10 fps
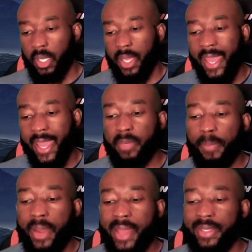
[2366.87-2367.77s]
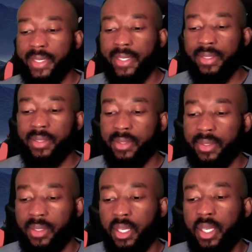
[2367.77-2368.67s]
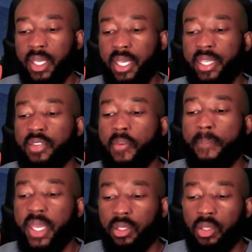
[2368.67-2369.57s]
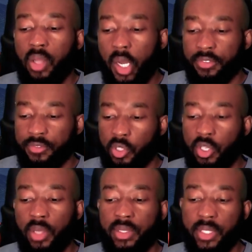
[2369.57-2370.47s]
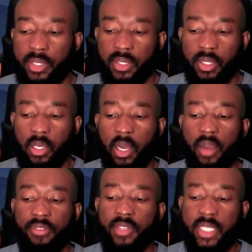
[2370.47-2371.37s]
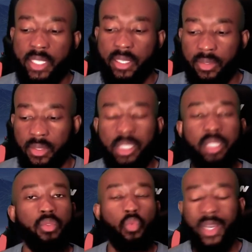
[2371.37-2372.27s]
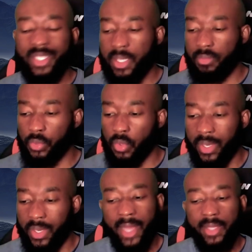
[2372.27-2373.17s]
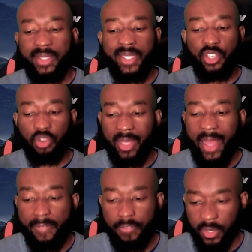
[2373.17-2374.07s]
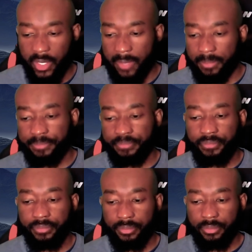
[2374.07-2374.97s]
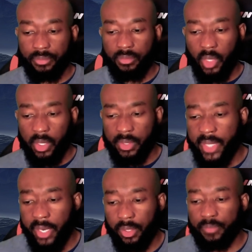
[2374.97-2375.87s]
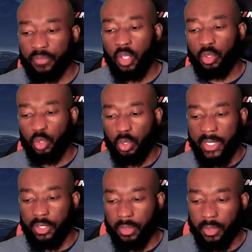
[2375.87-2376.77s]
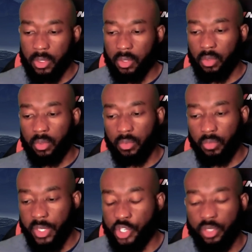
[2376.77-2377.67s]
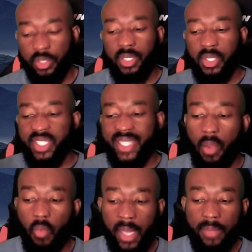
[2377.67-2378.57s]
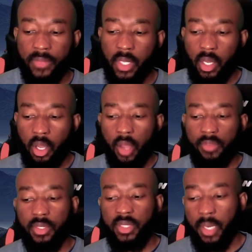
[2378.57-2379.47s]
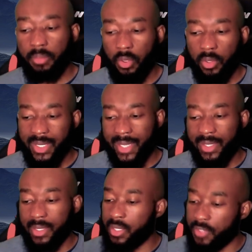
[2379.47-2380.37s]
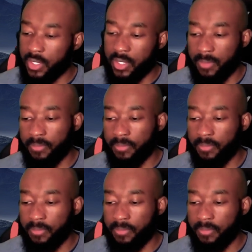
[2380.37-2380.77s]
and planted it in the middle of the continent of Eden, Wasimutonga, Central Africa. There, to the literal region, Sawa, of the temporal sensitivity,